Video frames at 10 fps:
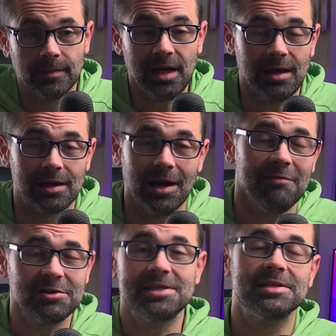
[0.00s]
Hey,
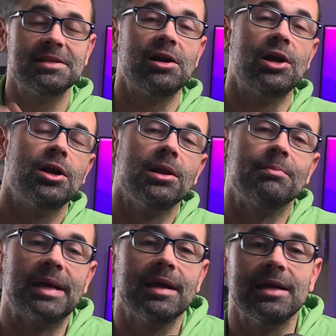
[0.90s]
ever since their early
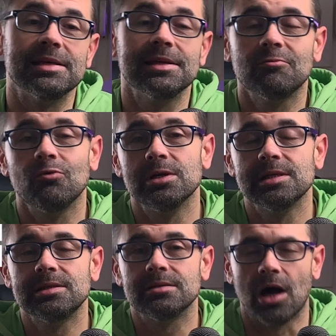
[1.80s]
beginnings, it
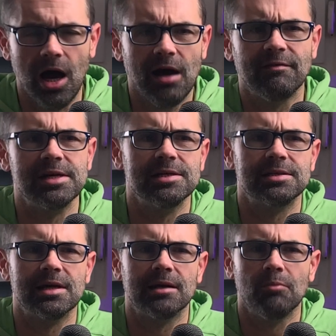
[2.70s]
was
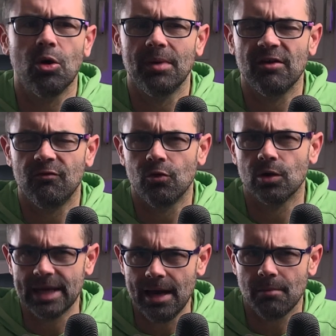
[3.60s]
obvious that mobile
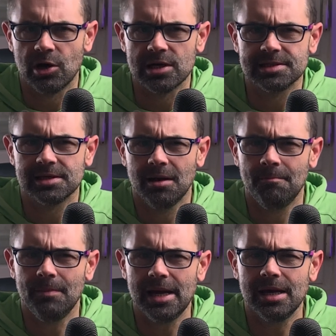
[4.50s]
phone cameras
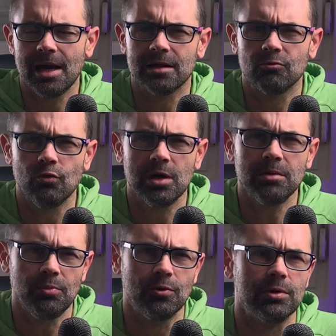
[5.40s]
may at
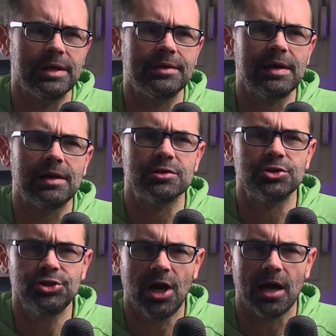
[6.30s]
one point take a
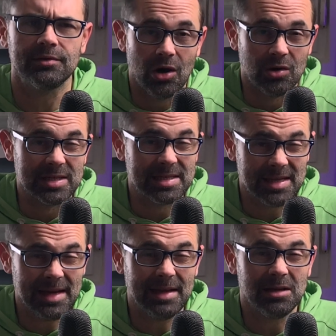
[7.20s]
shot on
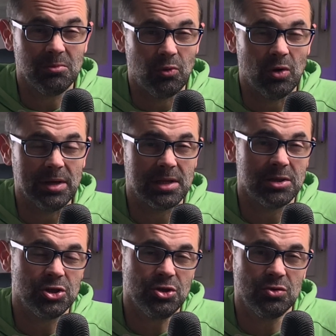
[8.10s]
standard
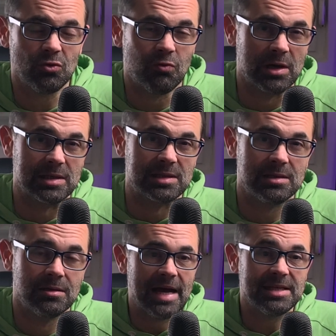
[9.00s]
point-and-shoot
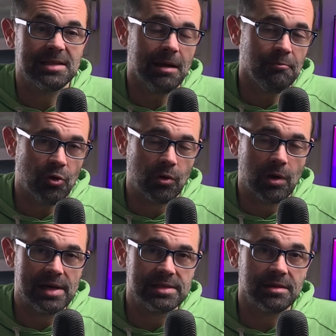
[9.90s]
ones. As time
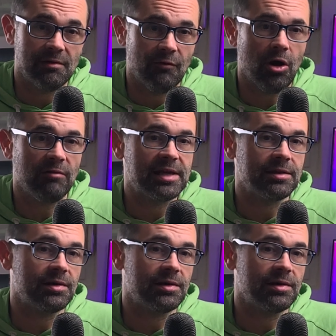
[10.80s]
progressed, evolving